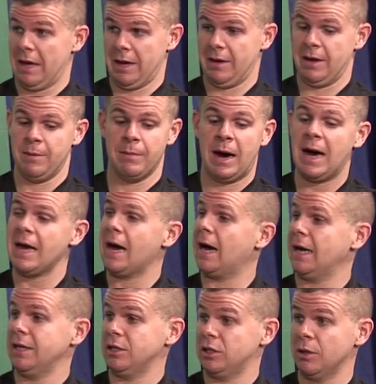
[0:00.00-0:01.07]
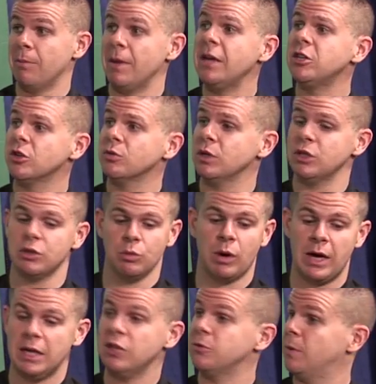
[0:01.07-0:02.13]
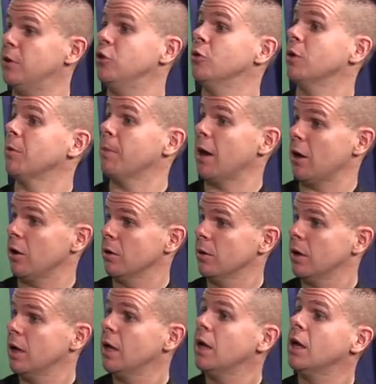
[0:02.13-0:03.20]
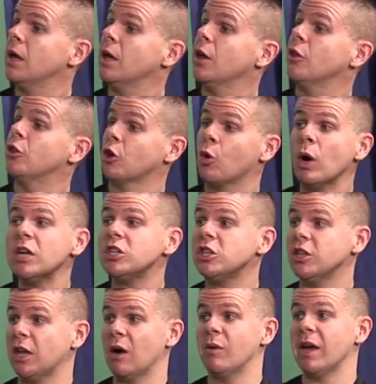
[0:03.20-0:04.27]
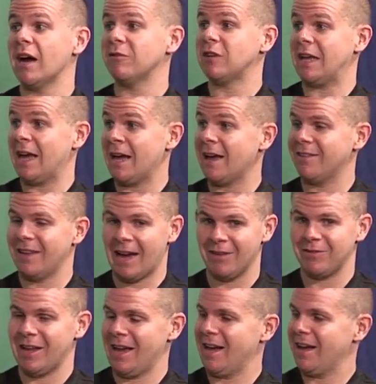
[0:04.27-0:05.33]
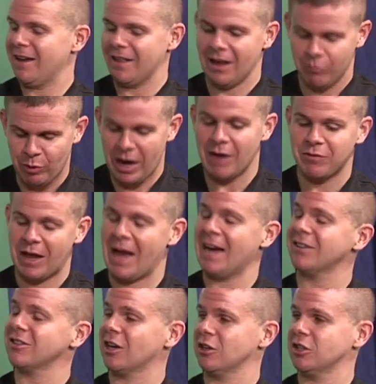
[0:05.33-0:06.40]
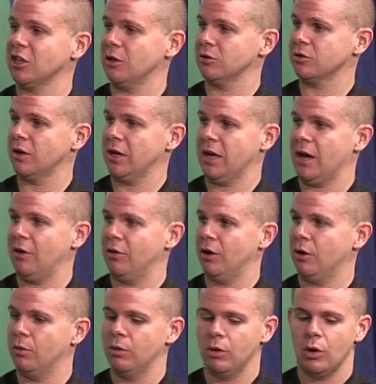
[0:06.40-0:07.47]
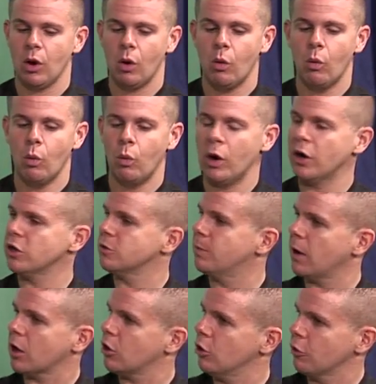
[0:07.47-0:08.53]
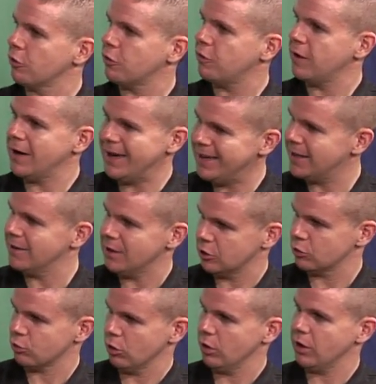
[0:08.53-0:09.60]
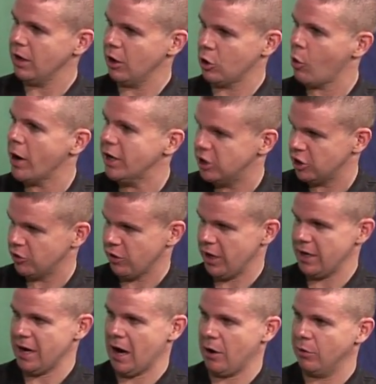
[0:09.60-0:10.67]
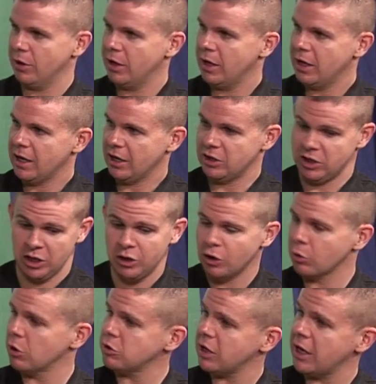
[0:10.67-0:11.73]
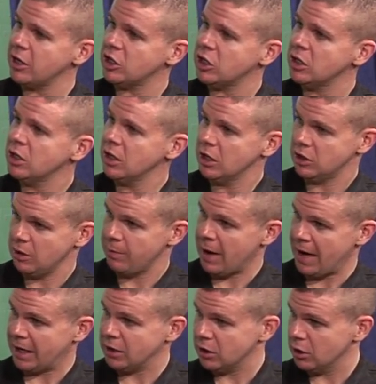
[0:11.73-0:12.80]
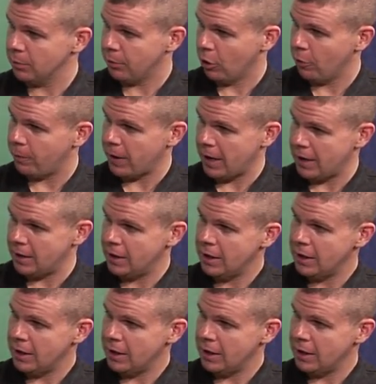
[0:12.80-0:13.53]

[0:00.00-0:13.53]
in my eyes, the major reason why he's been doing better. The question that we have to eh, have to we have to ask ourselves right now, though, where does Buchholz fit into this equation right now? Is he in the rotation? Is he back into the bullpen?